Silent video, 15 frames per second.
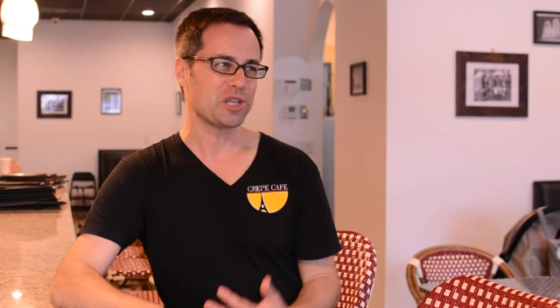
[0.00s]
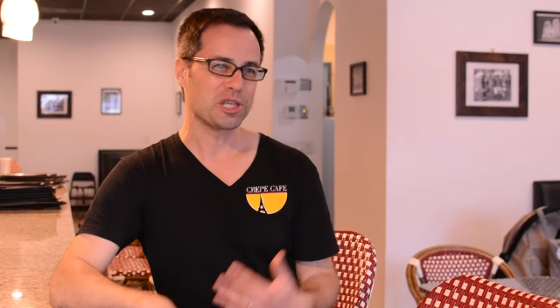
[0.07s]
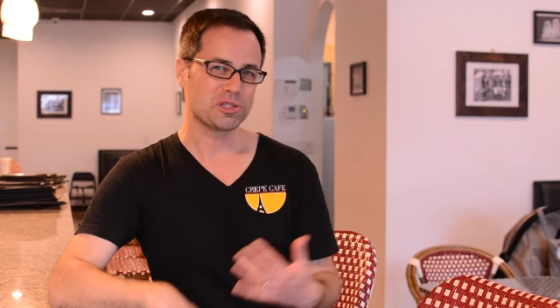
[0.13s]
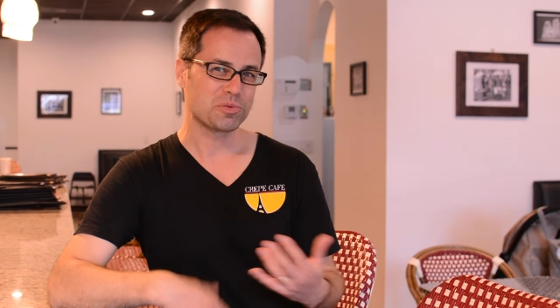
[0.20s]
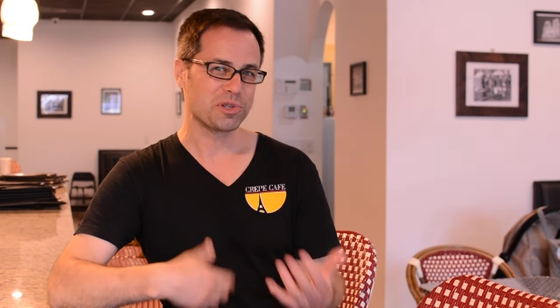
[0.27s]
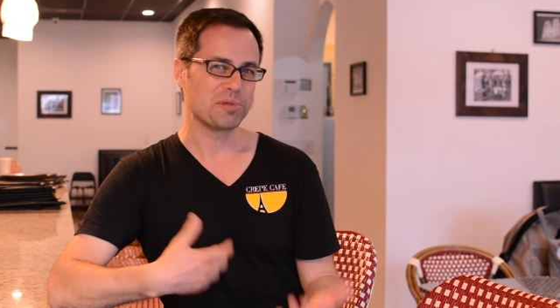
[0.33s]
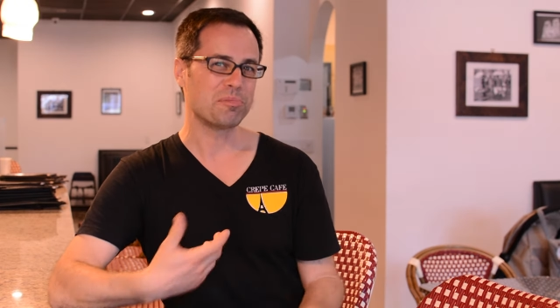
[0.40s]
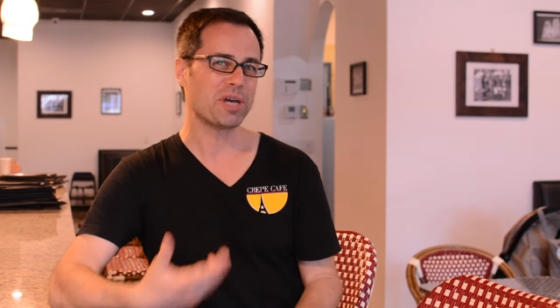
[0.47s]
So
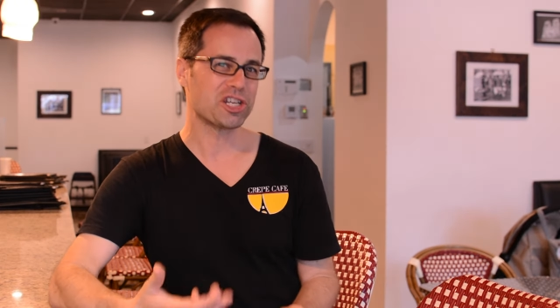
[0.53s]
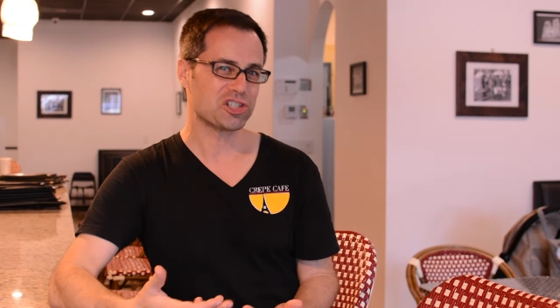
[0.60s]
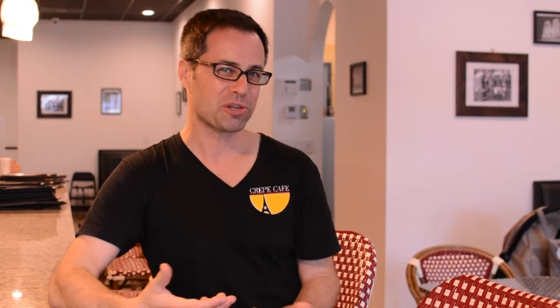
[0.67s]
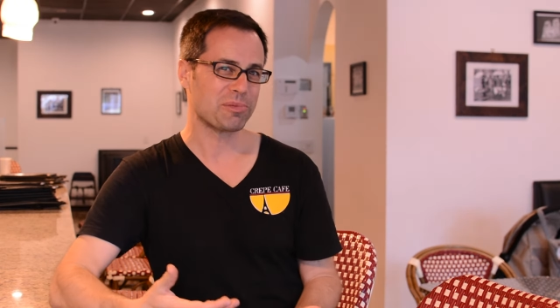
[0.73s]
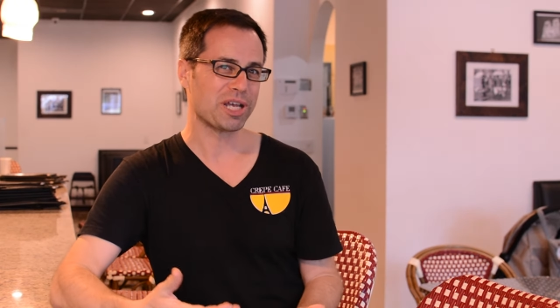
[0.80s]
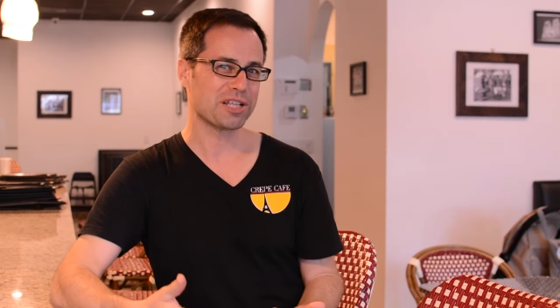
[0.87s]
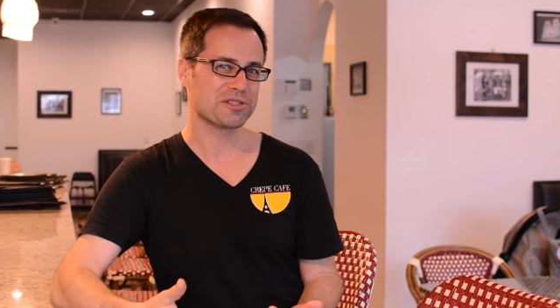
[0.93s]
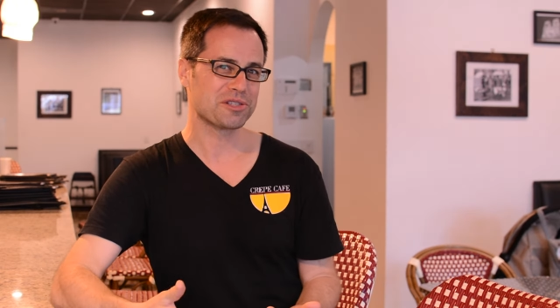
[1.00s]
it's with the
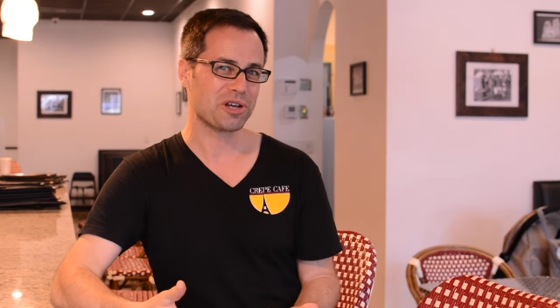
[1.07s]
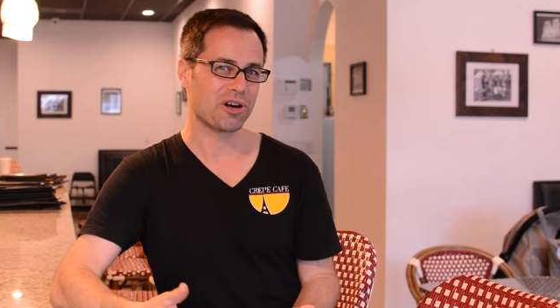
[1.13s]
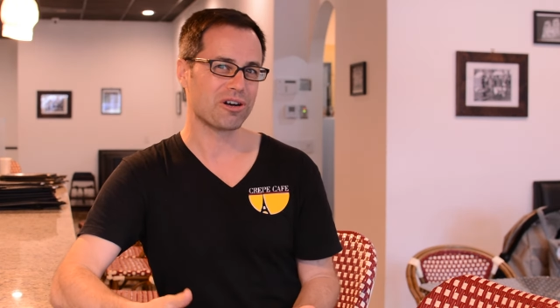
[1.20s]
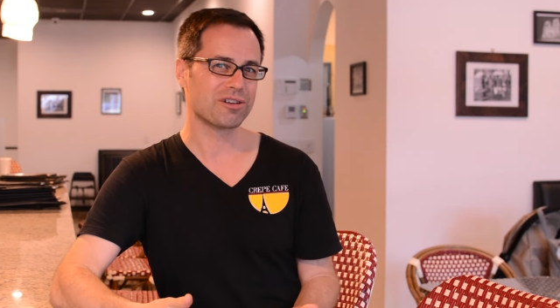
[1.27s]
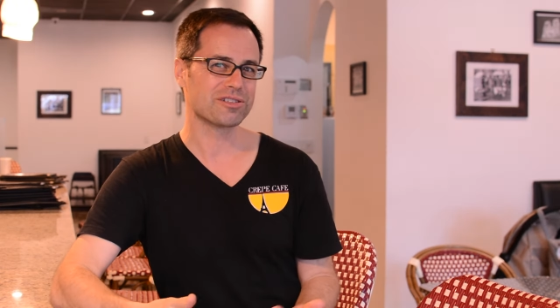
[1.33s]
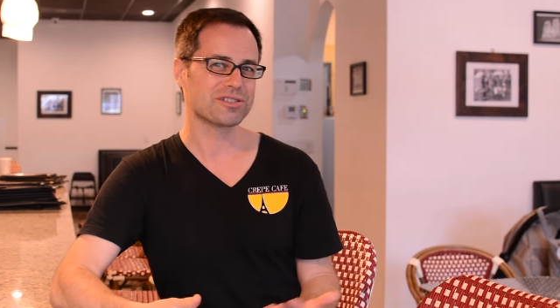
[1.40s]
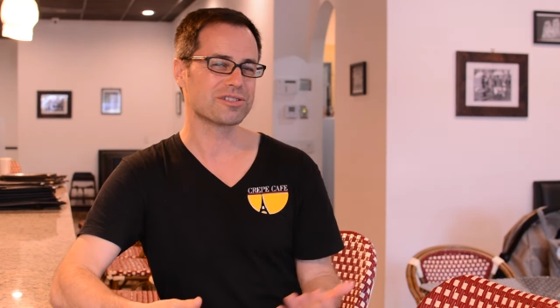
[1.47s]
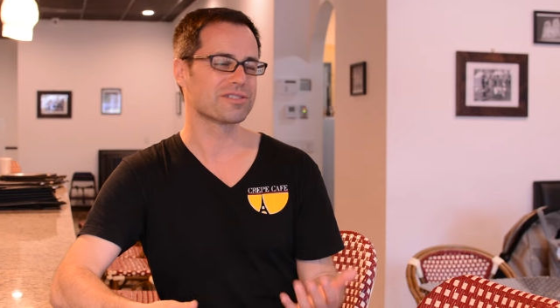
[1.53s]
bechamel
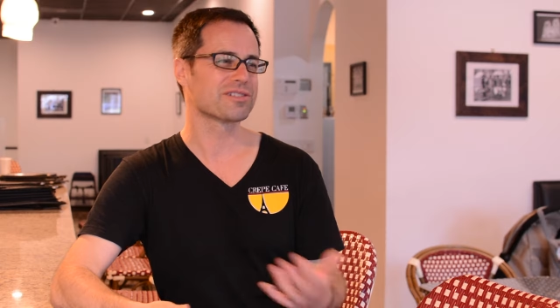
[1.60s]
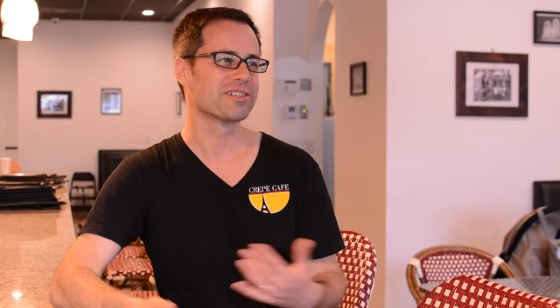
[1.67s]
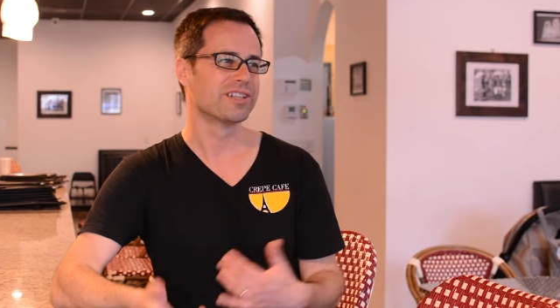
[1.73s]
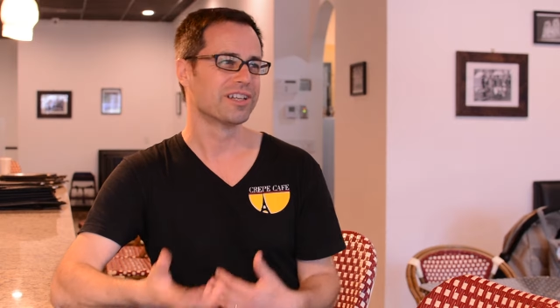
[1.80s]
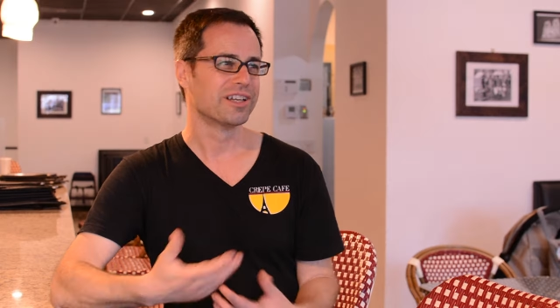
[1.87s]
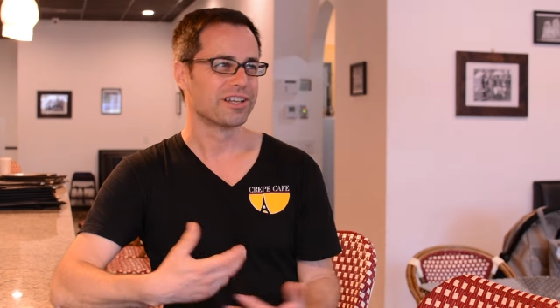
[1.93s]
sauce,